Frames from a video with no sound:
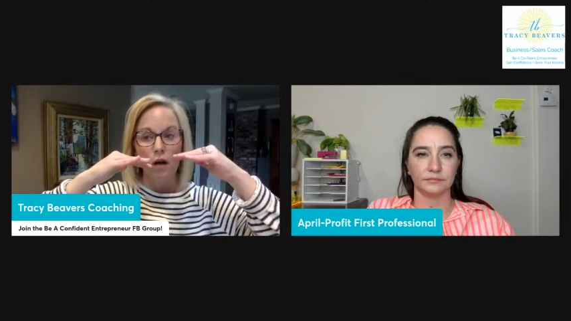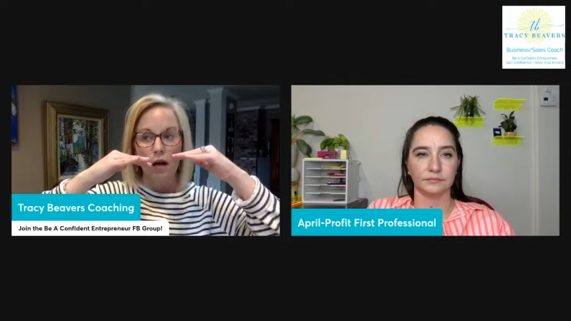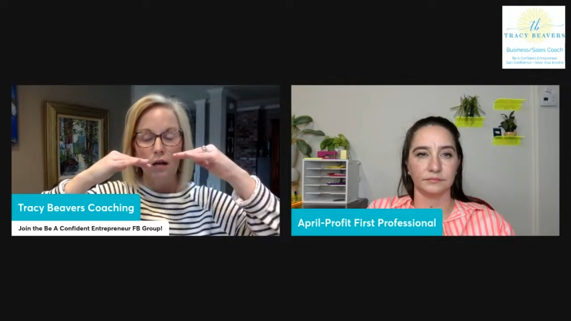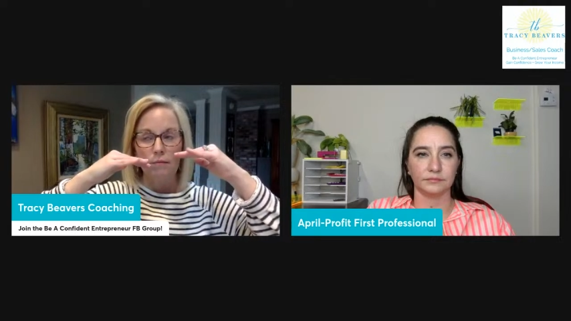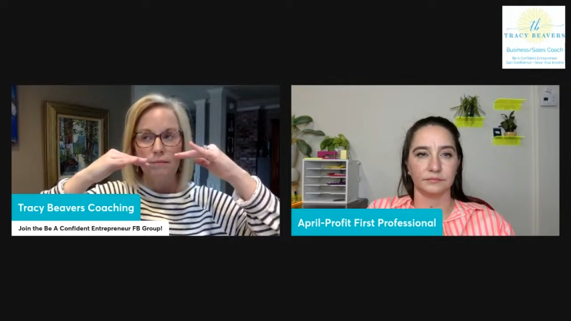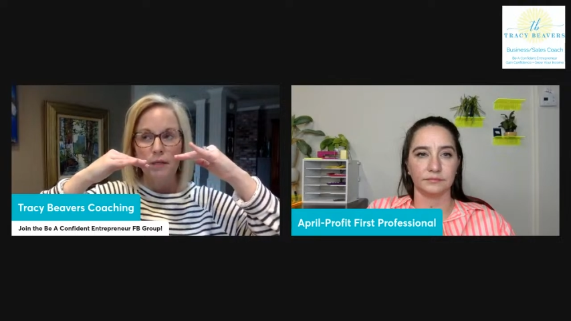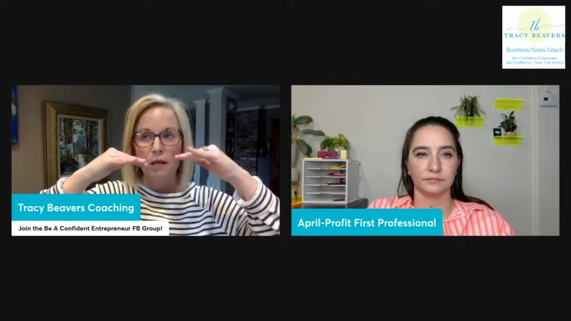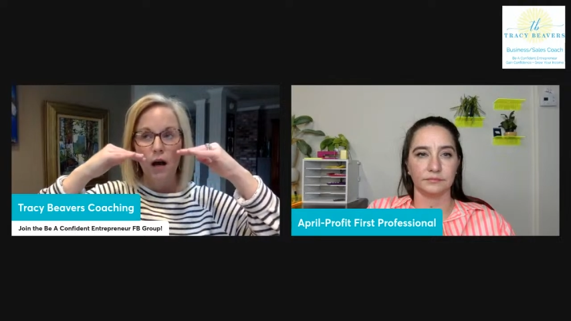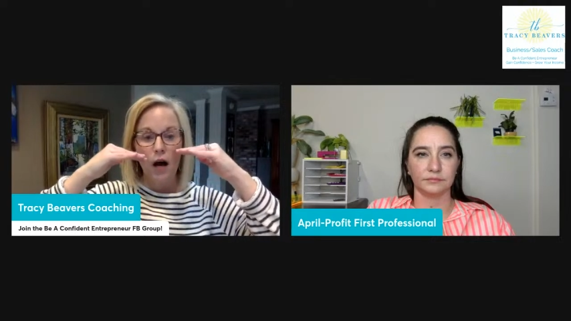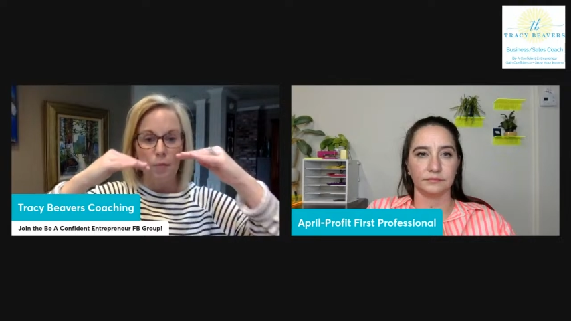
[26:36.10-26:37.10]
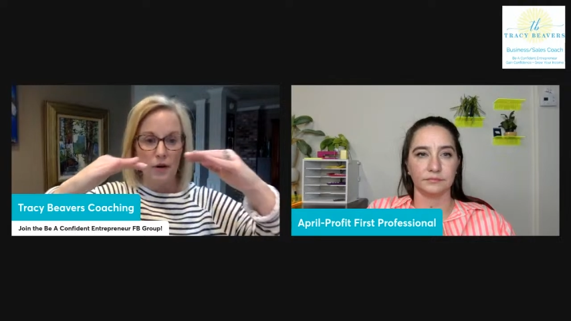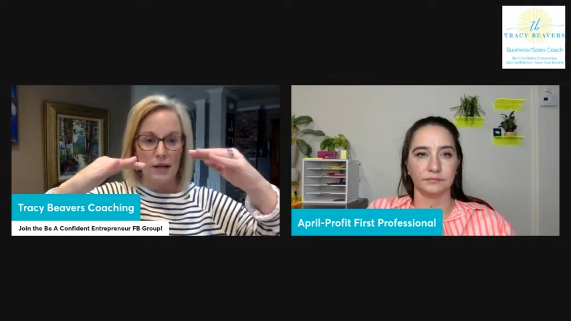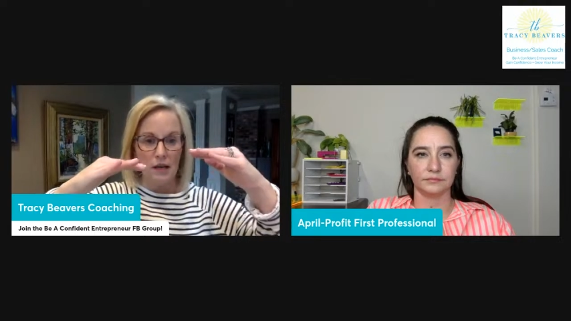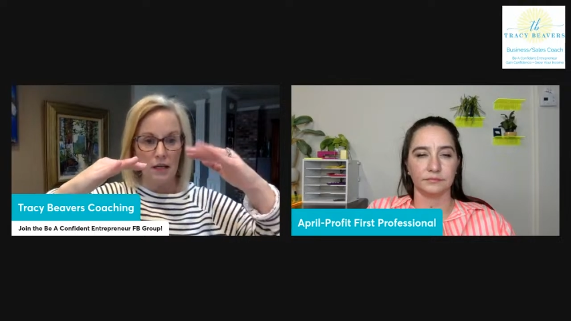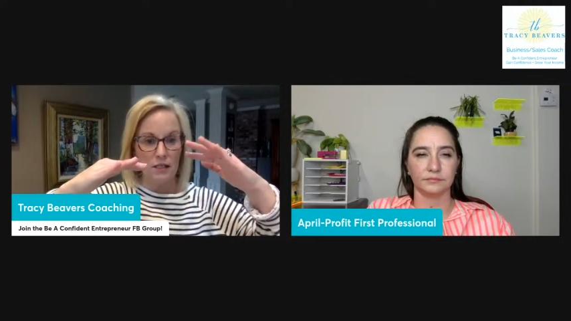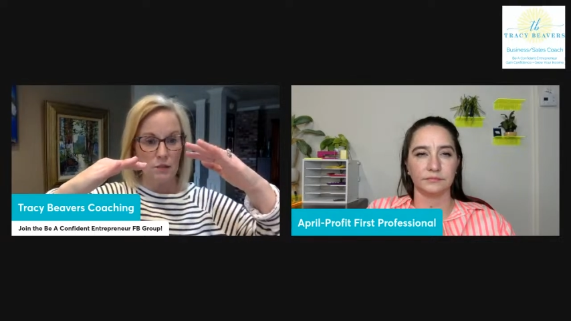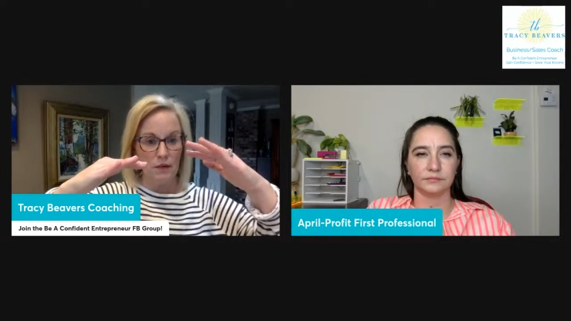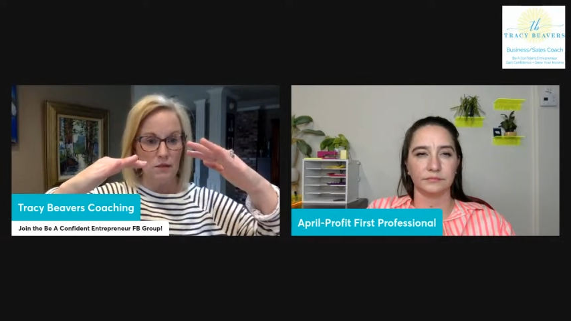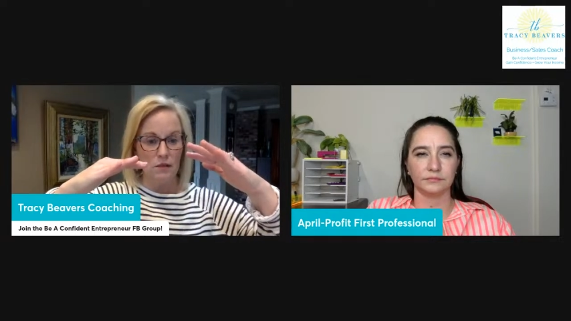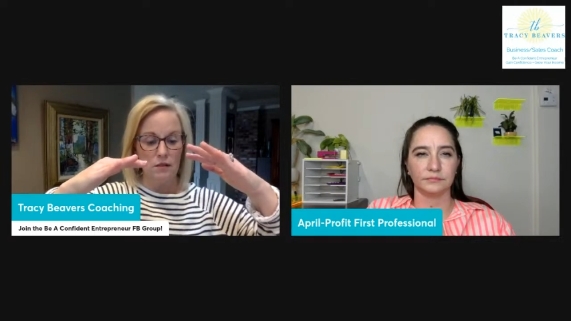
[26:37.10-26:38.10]
Speaker 1: um, operating
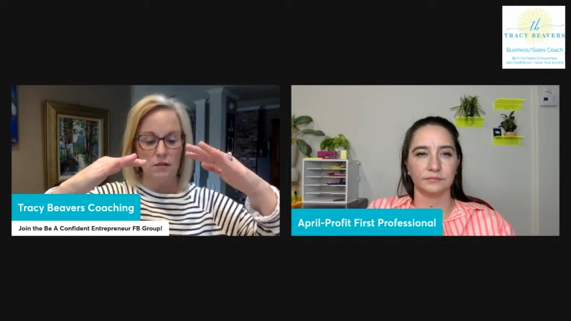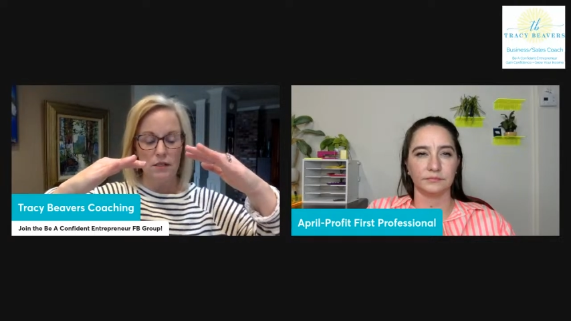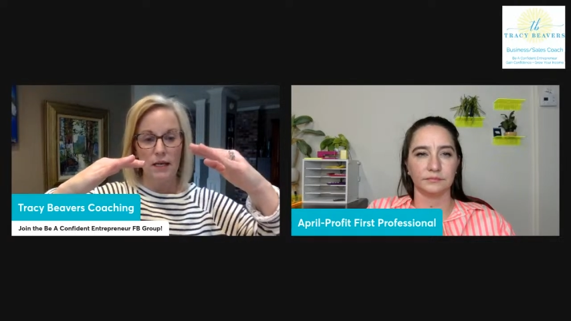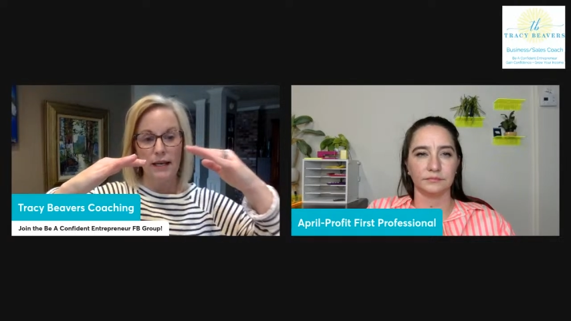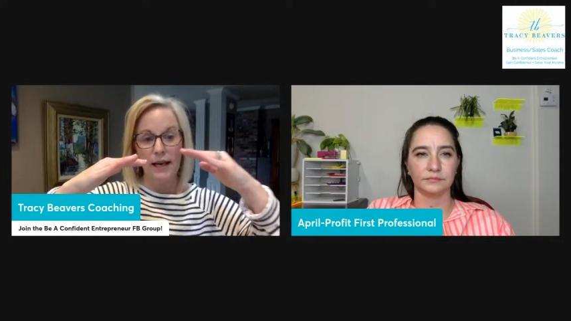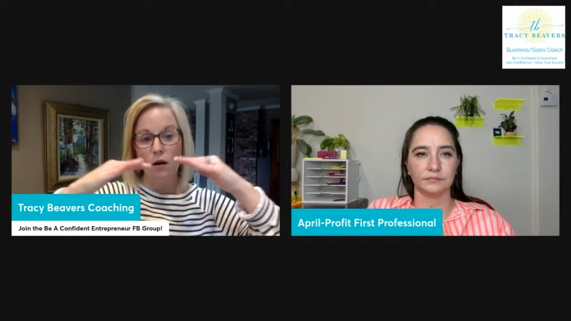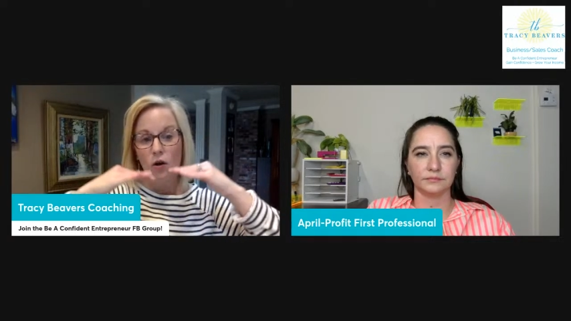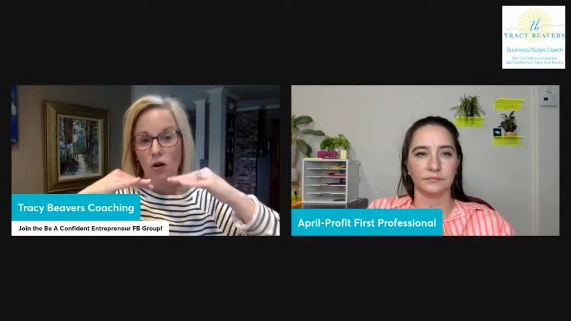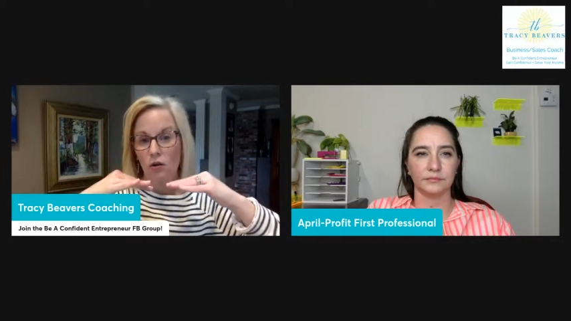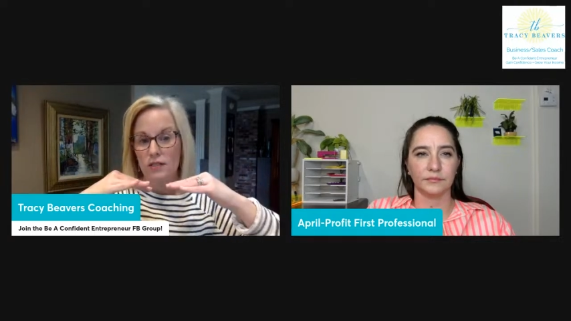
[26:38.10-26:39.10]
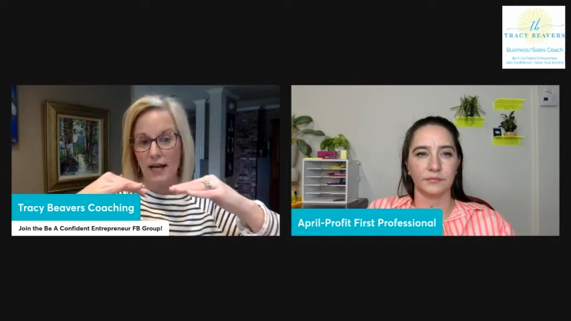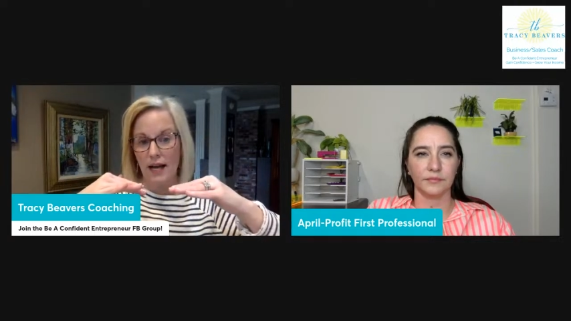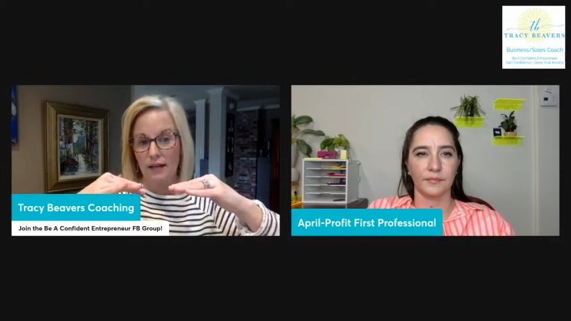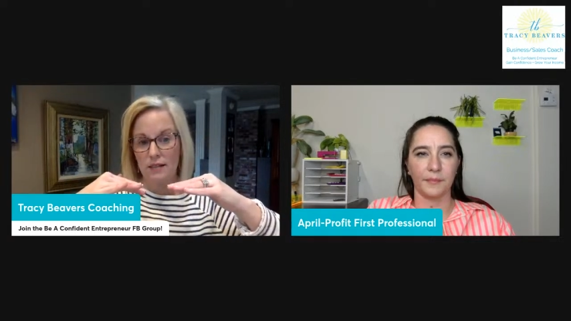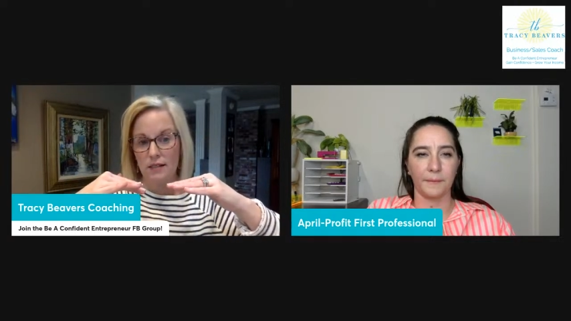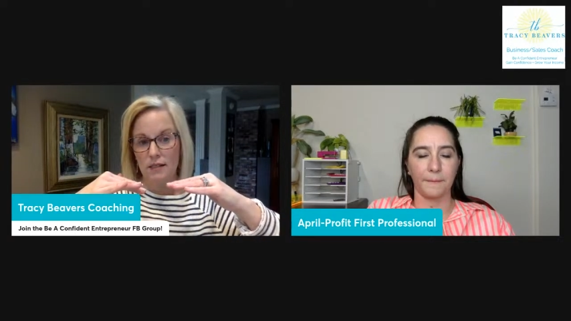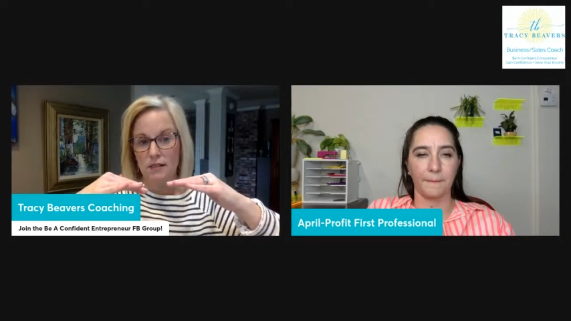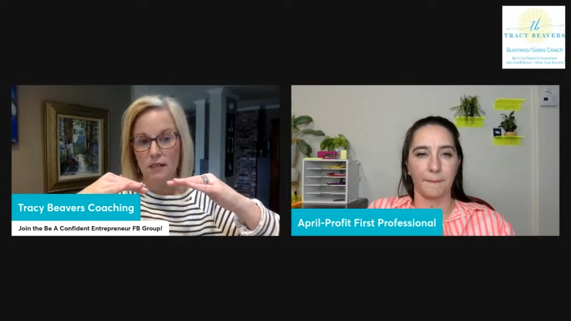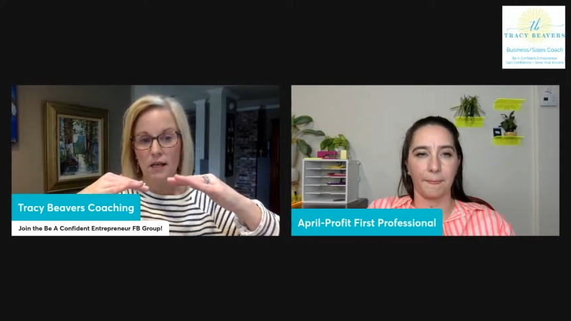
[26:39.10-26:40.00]
expenses, an account called taxes,